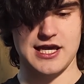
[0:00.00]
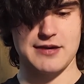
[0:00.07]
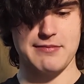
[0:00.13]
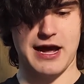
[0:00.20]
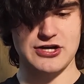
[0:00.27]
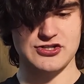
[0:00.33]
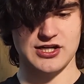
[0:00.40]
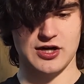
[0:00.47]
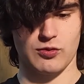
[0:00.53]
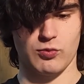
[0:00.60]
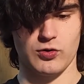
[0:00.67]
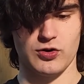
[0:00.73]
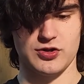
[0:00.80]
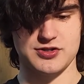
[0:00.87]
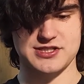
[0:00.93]
Imagining a
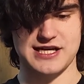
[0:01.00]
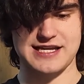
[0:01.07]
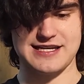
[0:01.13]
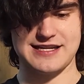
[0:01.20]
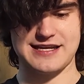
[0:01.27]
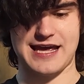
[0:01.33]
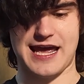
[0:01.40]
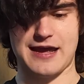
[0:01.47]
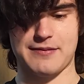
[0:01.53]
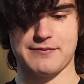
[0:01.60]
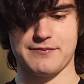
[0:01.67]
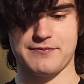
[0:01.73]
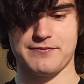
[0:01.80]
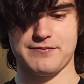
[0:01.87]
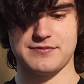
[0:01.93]
world in
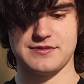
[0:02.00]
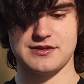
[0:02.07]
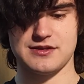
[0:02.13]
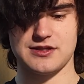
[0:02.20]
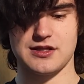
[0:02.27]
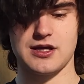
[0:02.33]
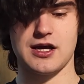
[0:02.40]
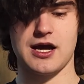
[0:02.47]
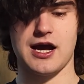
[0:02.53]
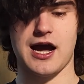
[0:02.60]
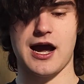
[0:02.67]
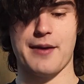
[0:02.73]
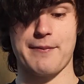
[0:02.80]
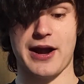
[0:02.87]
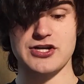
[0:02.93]
game
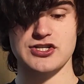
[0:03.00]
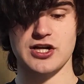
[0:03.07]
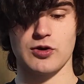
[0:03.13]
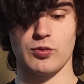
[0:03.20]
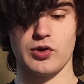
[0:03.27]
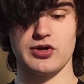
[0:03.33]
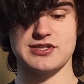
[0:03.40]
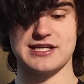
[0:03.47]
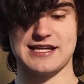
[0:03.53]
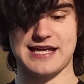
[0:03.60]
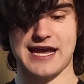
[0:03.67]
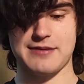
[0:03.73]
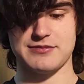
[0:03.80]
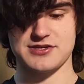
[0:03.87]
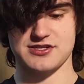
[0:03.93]

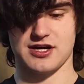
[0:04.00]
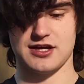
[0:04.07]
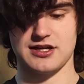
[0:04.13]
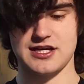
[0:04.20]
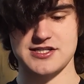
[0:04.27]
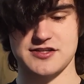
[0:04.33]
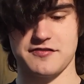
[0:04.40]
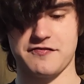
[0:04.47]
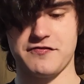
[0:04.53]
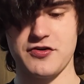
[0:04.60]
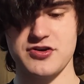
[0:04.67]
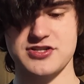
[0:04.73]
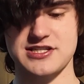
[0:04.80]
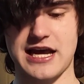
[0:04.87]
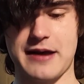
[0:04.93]
design is the
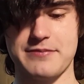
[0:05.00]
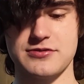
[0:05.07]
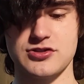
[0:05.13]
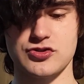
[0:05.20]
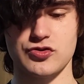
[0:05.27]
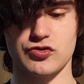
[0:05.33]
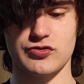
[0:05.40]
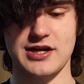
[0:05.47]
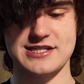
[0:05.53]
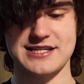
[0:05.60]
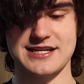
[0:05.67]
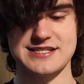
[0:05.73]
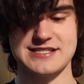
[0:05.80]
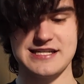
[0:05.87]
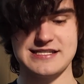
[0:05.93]
first step to
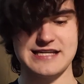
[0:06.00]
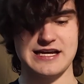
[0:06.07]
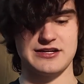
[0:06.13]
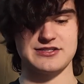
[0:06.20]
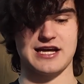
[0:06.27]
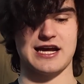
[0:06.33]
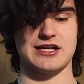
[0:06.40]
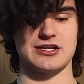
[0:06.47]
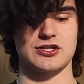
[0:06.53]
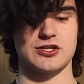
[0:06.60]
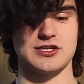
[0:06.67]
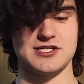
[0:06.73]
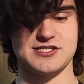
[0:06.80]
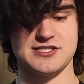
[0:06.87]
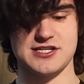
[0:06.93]
creating a detailed and
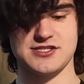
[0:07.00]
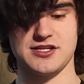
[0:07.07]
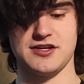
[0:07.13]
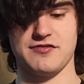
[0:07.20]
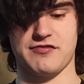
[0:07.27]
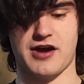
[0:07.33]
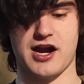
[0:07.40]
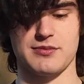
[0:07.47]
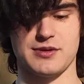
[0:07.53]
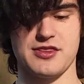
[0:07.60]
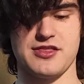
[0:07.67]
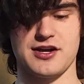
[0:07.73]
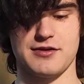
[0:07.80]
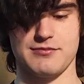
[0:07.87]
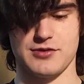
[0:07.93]
consistent
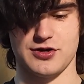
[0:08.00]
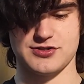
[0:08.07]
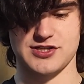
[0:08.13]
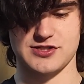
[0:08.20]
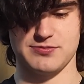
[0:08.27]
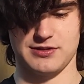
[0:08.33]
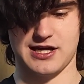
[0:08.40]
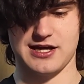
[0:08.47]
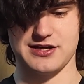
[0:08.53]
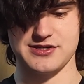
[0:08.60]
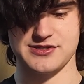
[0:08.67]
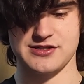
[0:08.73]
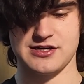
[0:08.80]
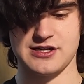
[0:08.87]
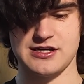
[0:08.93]
environment that immerses
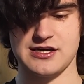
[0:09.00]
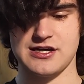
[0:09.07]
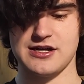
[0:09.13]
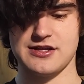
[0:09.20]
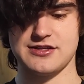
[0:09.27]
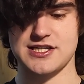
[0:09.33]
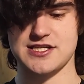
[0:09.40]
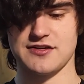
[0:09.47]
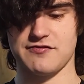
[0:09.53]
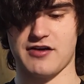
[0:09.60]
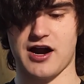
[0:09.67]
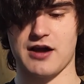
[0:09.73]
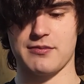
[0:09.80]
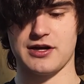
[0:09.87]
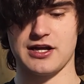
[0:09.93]
players. This
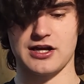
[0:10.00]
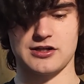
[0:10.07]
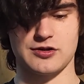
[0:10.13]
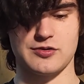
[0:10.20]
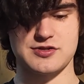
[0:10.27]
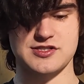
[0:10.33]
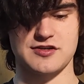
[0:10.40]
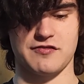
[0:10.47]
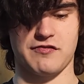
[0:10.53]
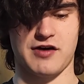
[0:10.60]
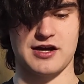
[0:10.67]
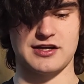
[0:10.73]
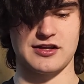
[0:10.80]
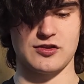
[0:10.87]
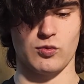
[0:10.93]
environment includes
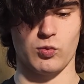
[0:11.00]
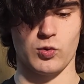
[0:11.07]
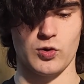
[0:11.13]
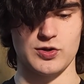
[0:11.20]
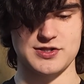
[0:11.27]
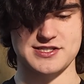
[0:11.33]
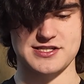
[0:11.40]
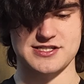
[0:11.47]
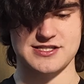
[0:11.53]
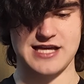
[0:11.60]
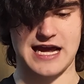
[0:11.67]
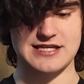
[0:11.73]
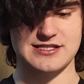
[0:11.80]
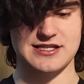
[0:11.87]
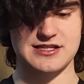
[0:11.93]
defining the world's
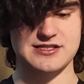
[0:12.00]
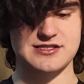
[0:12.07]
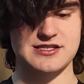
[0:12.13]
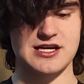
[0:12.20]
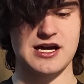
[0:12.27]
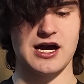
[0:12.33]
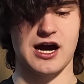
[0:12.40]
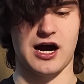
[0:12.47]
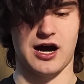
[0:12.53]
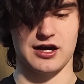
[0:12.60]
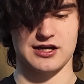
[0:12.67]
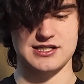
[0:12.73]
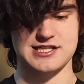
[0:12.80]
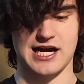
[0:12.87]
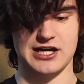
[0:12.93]
aesthetics,
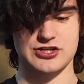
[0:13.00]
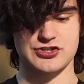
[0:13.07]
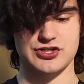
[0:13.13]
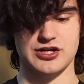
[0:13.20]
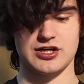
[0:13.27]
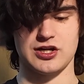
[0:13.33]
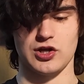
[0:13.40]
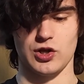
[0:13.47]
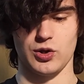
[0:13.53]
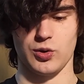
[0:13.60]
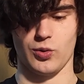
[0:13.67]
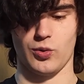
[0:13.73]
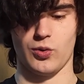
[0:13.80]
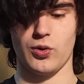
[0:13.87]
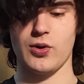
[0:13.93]
architecture,
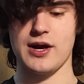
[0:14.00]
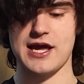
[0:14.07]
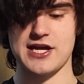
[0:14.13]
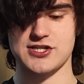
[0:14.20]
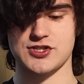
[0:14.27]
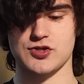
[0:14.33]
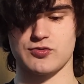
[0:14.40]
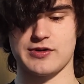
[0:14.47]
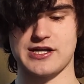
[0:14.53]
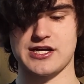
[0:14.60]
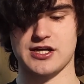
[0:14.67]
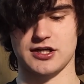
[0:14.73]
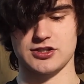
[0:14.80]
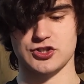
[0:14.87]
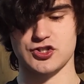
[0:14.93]
lore, history,
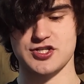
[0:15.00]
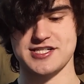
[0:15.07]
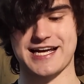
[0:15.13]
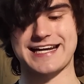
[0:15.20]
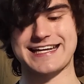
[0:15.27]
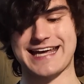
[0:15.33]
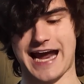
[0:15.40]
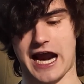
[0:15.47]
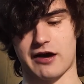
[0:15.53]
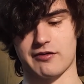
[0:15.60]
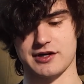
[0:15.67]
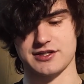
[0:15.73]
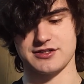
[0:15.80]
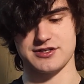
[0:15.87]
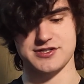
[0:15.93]
cultures, and
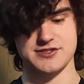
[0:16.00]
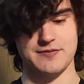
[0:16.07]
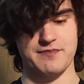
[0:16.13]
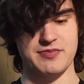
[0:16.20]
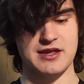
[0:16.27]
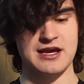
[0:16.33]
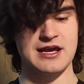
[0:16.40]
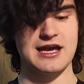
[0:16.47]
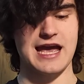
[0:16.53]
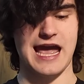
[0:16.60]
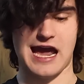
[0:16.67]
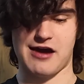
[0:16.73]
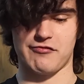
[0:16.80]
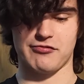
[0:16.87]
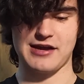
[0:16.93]
characters.
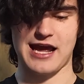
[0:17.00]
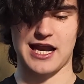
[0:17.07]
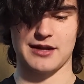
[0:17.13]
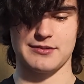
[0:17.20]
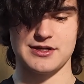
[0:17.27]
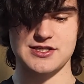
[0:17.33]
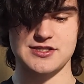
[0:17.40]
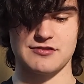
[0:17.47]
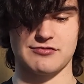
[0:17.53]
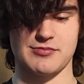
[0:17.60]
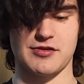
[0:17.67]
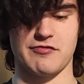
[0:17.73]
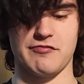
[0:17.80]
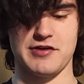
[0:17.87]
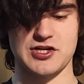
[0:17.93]
Every element,
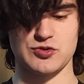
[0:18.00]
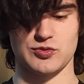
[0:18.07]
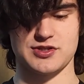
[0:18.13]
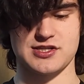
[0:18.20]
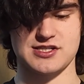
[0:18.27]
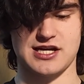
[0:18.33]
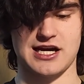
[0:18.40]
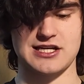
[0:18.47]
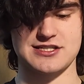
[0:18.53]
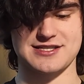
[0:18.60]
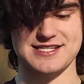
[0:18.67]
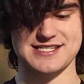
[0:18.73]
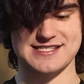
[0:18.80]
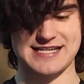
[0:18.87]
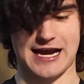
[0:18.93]
from the visual design to
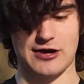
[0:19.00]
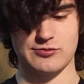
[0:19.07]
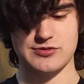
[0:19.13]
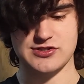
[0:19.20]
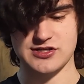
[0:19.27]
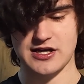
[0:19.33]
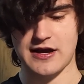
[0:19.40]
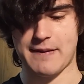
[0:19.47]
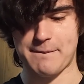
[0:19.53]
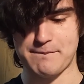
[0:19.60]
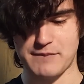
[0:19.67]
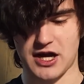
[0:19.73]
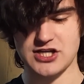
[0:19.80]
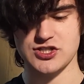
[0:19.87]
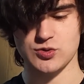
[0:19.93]
the sounds,
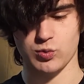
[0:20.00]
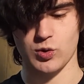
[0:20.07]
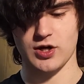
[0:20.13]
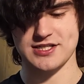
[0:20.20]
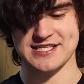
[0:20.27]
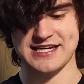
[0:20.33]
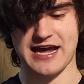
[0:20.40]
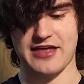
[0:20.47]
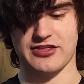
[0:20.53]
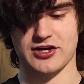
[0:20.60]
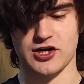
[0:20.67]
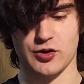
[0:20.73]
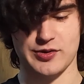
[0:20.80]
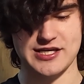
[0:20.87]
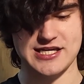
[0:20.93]
must work together
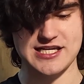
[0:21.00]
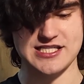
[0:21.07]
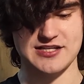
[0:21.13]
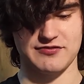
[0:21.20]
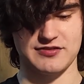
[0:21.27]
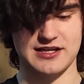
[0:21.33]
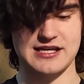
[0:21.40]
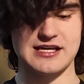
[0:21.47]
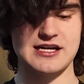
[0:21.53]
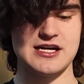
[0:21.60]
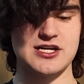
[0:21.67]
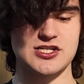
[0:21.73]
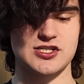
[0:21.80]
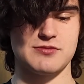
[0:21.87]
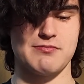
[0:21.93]
cohesively
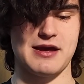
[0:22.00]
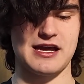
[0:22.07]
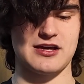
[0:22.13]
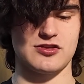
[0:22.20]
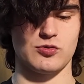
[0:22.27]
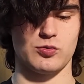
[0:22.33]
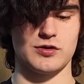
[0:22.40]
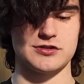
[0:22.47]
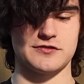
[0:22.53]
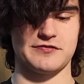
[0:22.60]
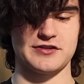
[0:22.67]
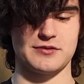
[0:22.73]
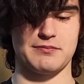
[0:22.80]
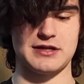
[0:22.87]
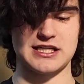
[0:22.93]
to make the world
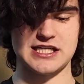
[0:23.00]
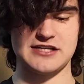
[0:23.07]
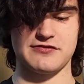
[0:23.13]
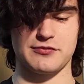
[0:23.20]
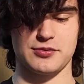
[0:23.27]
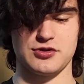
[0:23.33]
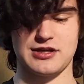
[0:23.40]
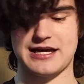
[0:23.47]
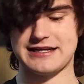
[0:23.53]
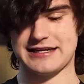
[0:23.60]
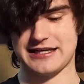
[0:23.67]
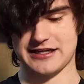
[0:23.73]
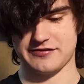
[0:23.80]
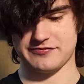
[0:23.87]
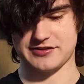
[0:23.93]
feel believable and
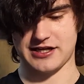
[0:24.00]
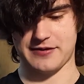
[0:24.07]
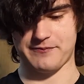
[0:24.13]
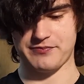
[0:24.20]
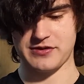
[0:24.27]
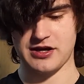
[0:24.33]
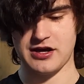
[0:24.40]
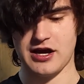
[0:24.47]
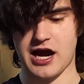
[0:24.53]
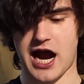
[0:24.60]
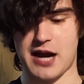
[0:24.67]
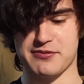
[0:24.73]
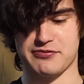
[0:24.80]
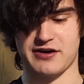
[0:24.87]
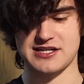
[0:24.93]
lived in.
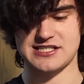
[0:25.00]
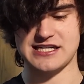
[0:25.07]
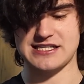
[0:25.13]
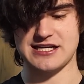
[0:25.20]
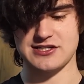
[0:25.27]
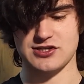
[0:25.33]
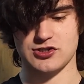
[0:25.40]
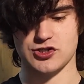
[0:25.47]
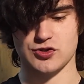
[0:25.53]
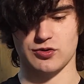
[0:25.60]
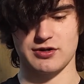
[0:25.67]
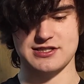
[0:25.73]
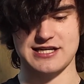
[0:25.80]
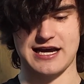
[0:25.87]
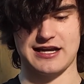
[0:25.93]
I provide details on
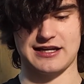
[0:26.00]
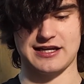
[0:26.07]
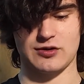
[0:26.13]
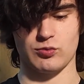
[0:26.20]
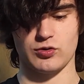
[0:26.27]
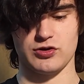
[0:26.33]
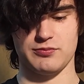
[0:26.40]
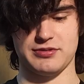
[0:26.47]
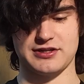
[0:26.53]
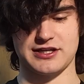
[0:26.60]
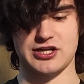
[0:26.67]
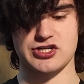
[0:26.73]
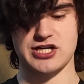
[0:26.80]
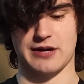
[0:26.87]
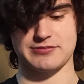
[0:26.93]
storytelling and world building
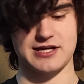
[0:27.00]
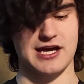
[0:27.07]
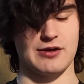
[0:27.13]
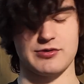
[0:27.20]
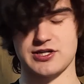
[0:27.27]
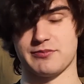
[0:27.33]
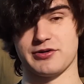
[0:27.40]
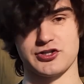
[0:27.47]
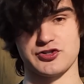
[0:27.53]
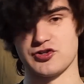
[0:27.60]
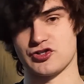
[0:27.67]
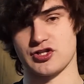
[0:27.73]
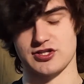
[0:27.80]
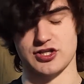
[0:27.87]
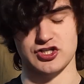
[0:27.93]
in Chapter 8, which I'm pretty sure
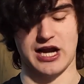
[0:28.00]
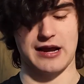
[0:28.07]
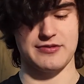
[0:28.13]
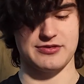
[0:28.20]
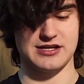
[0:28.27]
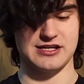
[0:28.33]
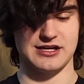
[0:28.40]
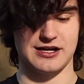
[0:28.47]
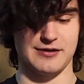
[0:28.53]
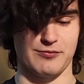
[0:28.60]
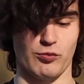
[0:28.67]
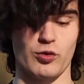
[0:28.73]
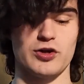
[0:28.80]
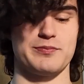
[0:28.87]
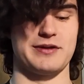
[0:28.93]
is just
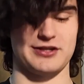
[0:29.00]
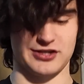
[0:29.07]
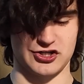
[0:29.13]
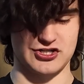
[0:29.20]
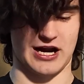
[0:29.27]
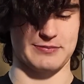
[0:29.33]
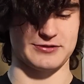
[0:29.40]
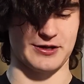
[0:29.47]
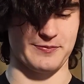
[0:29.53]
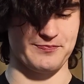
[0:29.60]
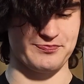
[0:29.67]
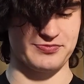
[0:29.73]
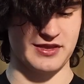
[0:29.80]
the world building chapter.